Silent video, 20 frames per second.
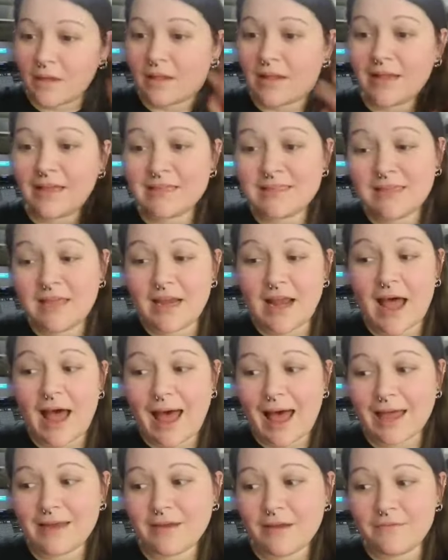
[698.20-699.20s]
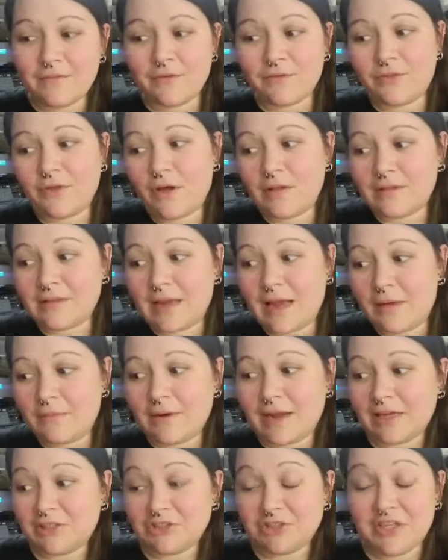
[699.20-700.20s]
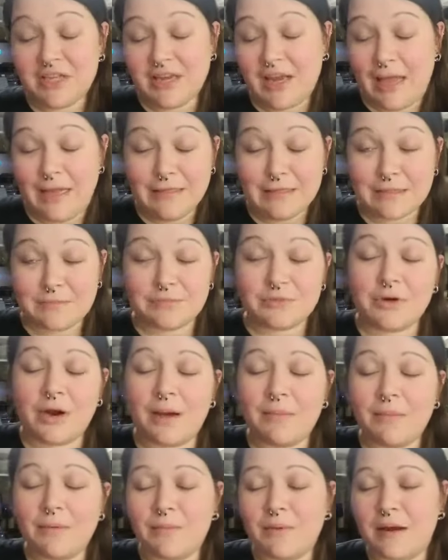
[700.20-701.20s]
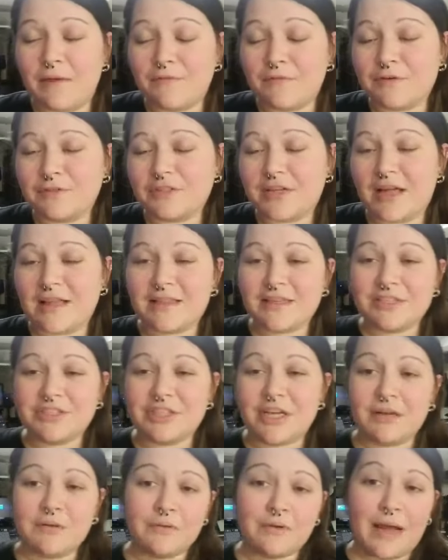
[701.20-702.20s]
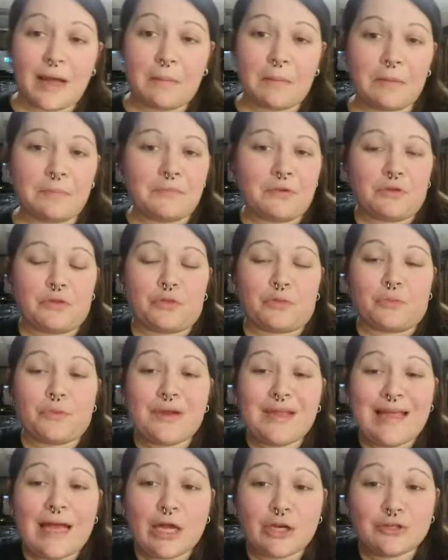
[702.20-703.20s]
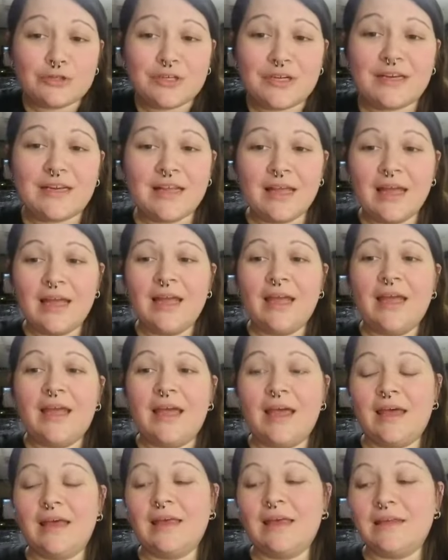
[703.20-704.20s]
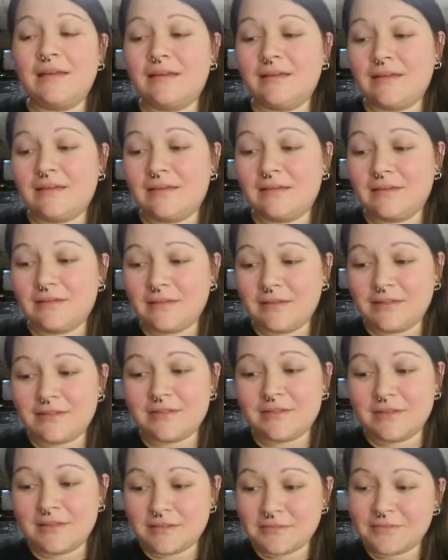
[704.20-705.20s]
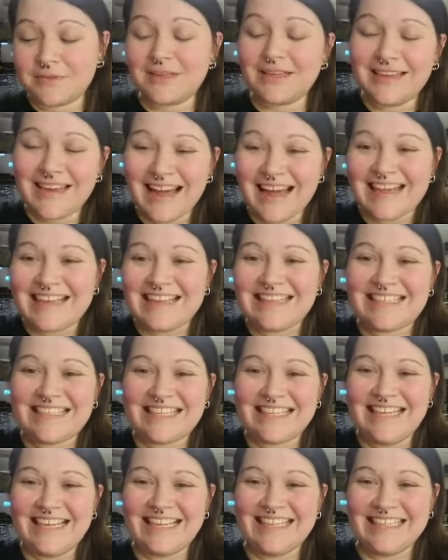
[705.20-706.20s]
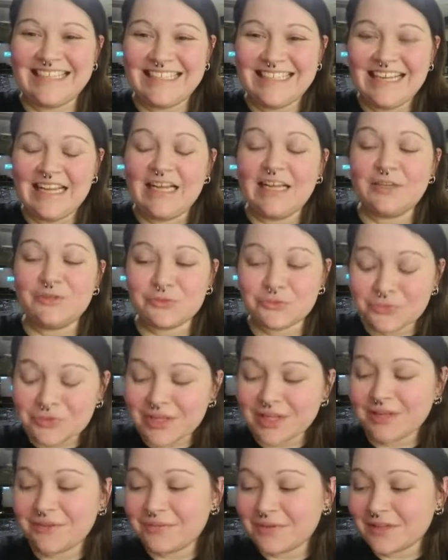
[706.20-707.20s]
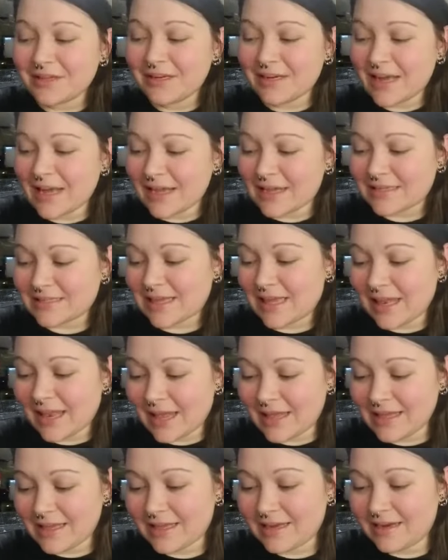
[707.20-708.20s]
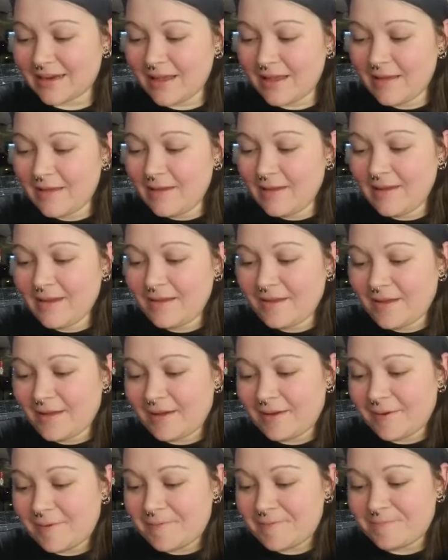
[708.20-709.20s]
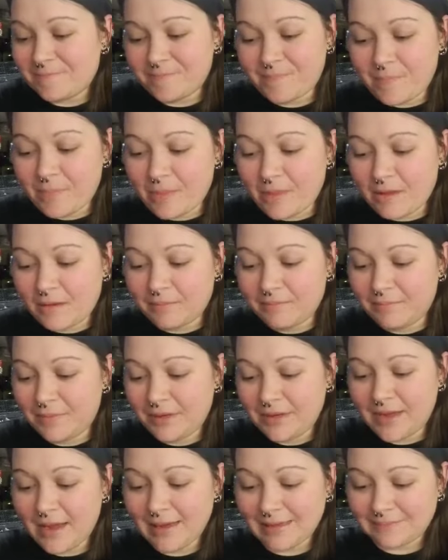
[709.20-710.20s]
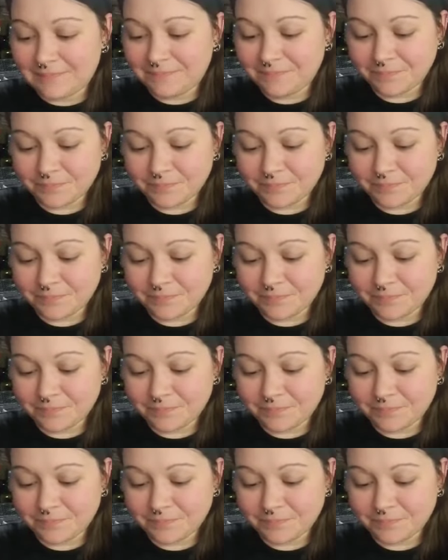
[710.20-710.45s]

like I said, I never thought that I would actually get a subscriber when I first got this channel. Now I'm up to 300, and it's really nice. It's really, really nice. I like it. But yeah,